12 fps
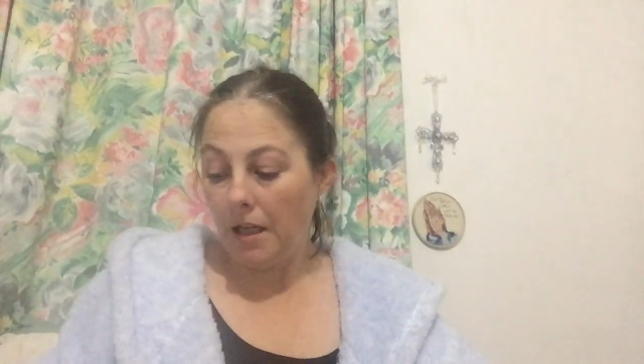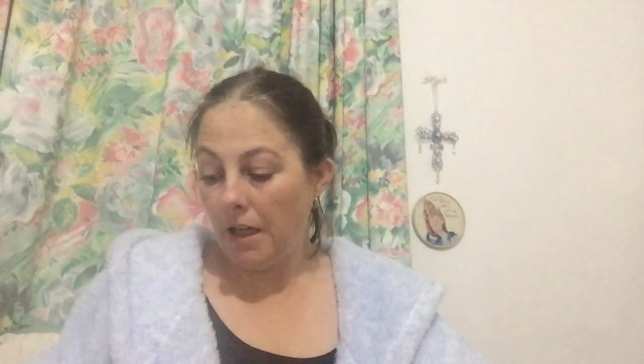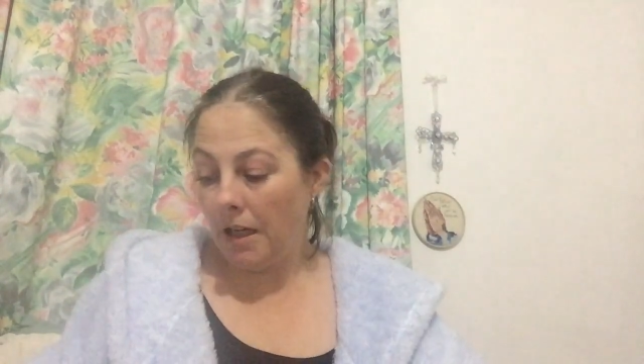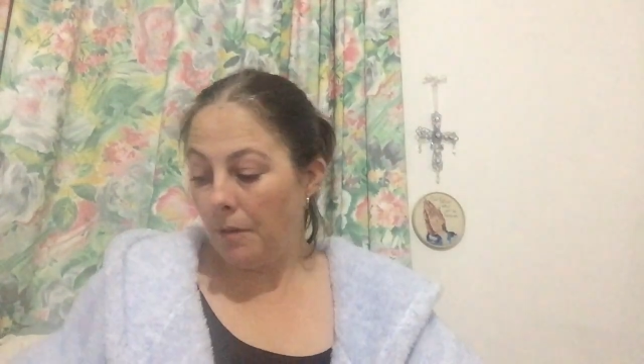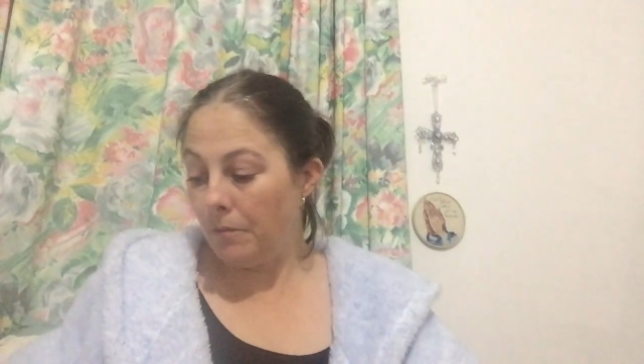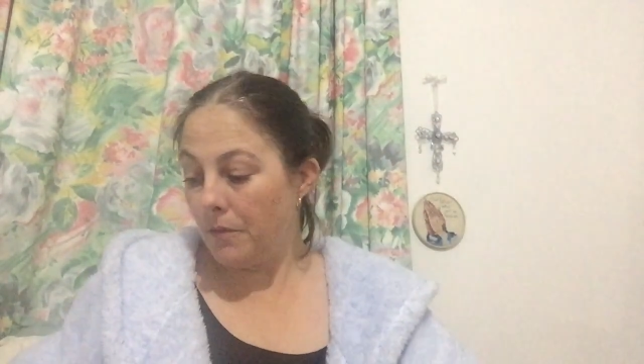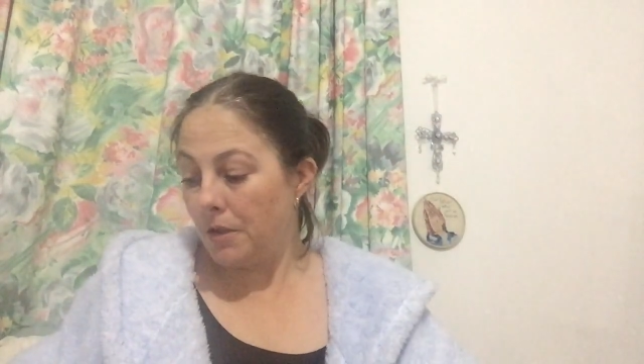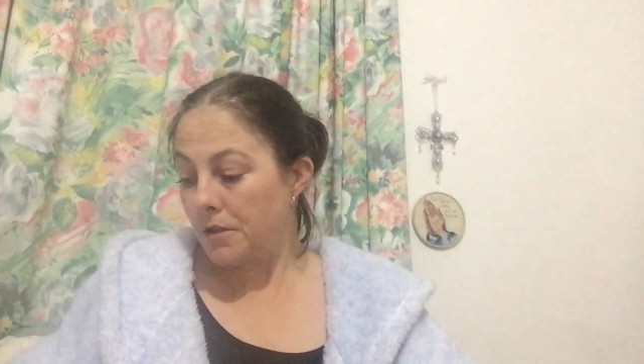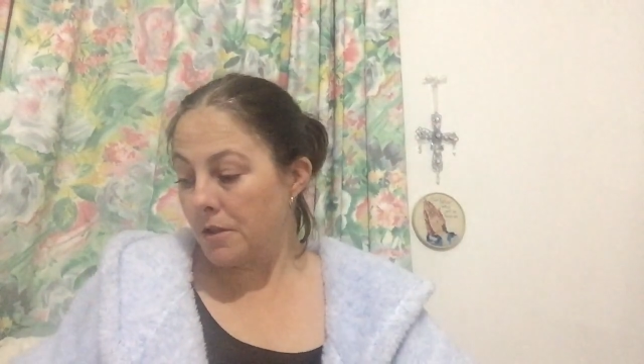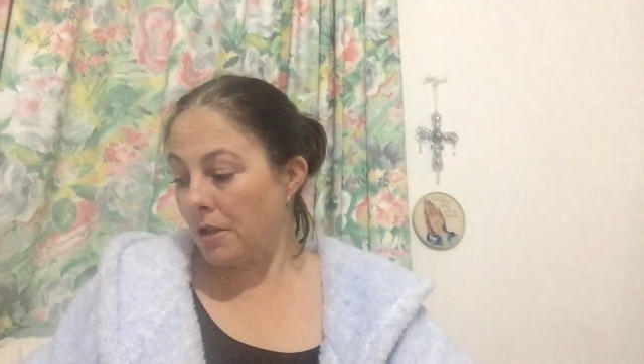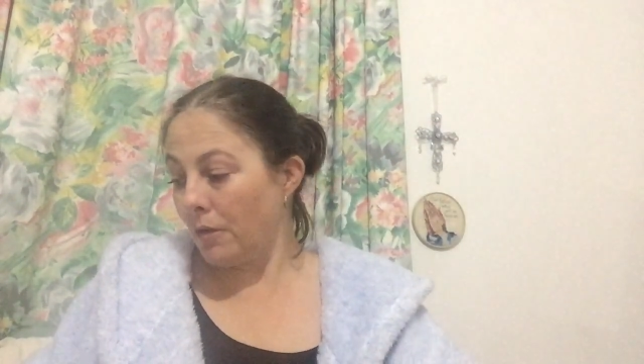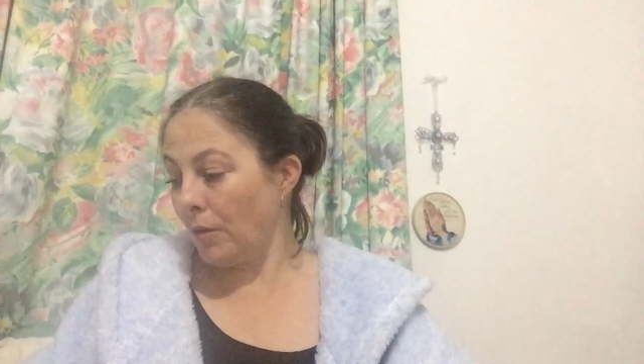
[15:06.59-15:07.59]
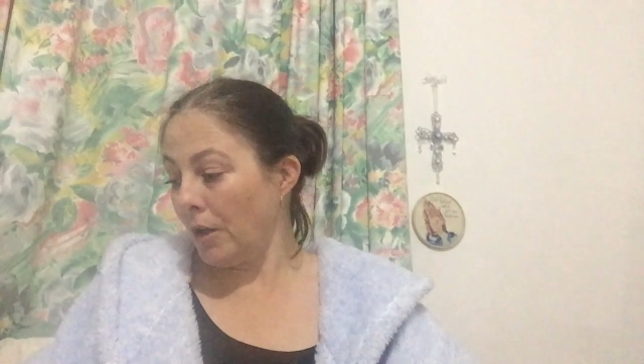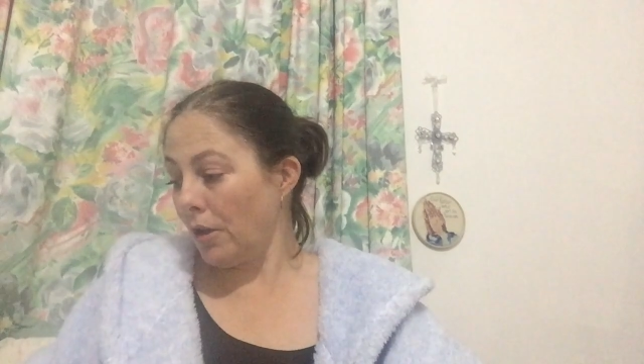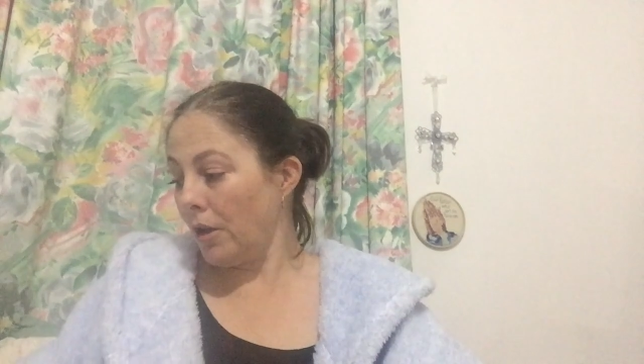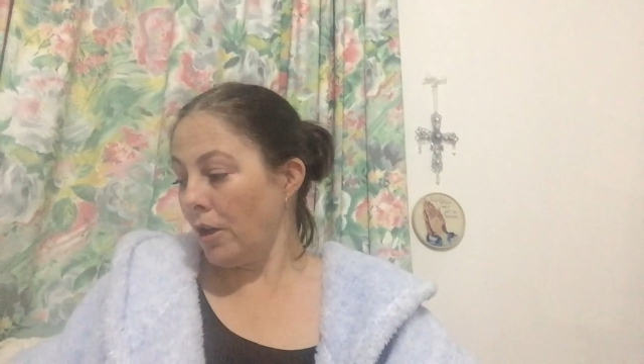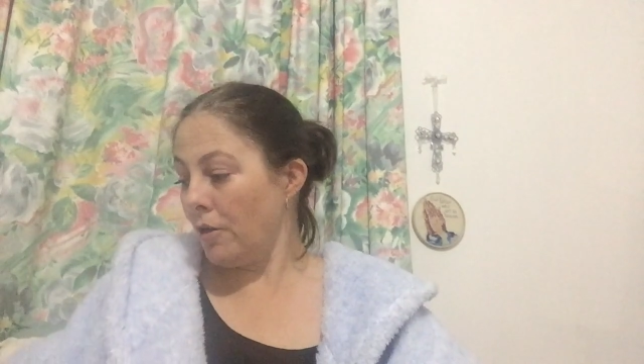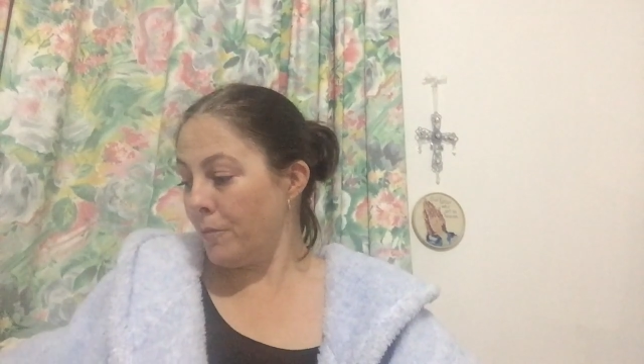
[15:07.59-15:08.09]
So when
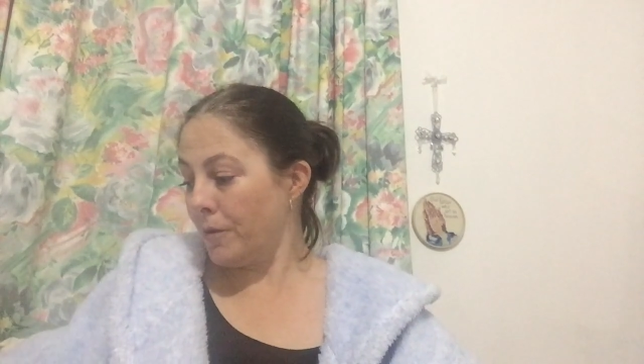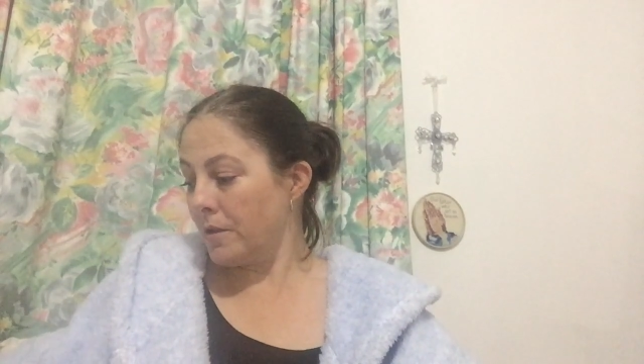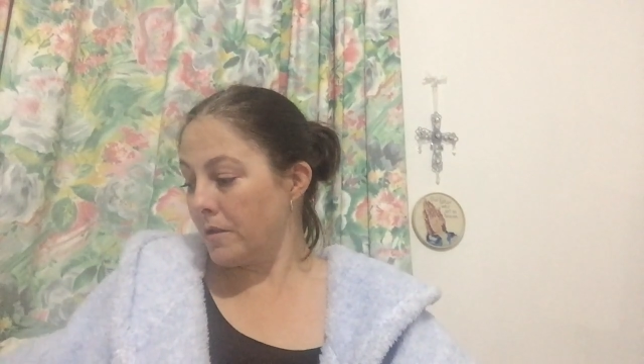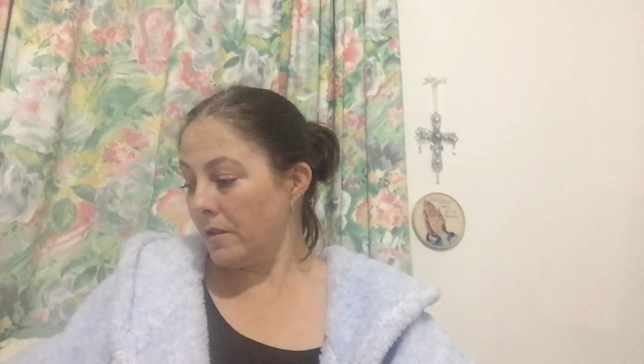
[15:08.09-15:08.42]
I opened